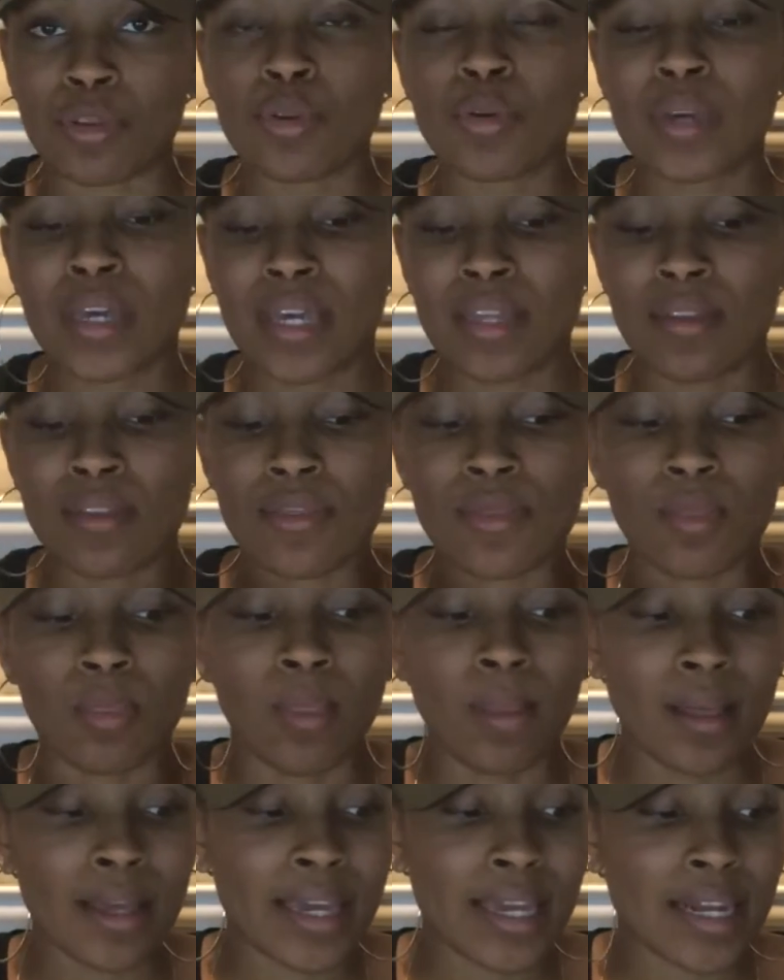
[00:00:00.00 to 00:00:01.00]
you can
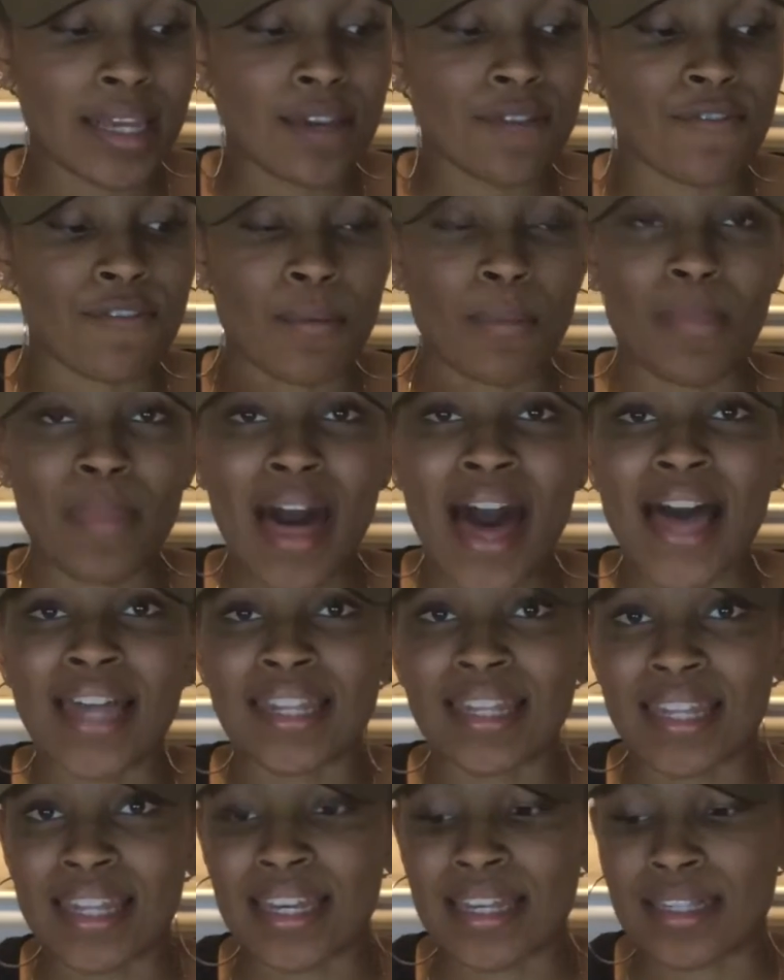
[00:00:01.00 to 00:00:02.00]
look at it from that
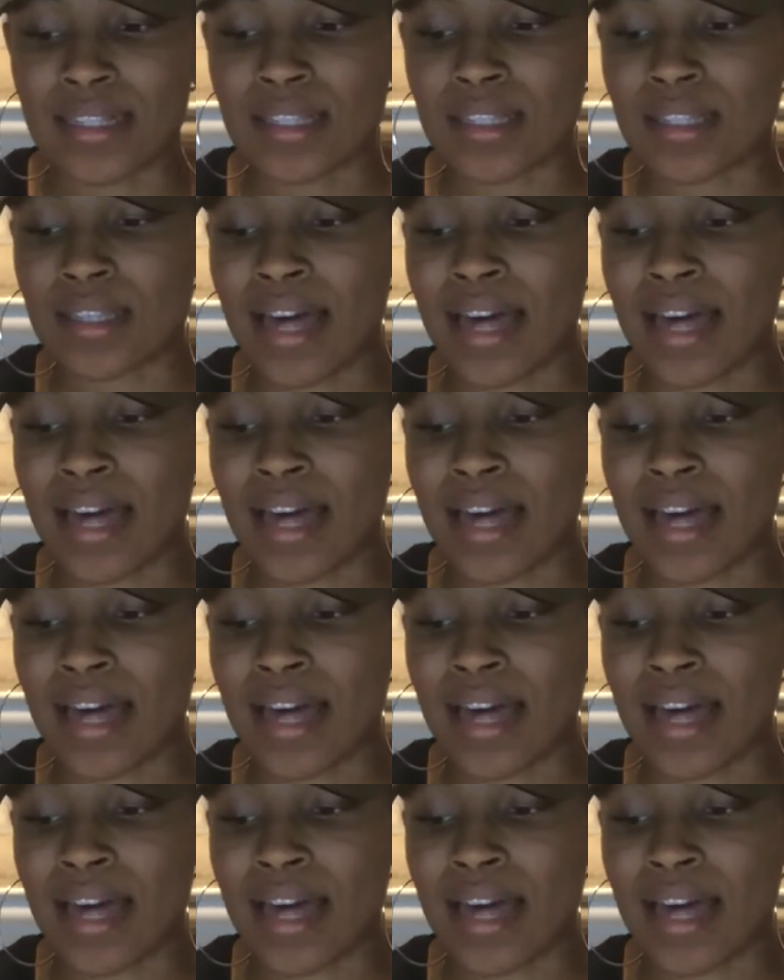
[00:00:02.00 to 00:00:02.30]
lens,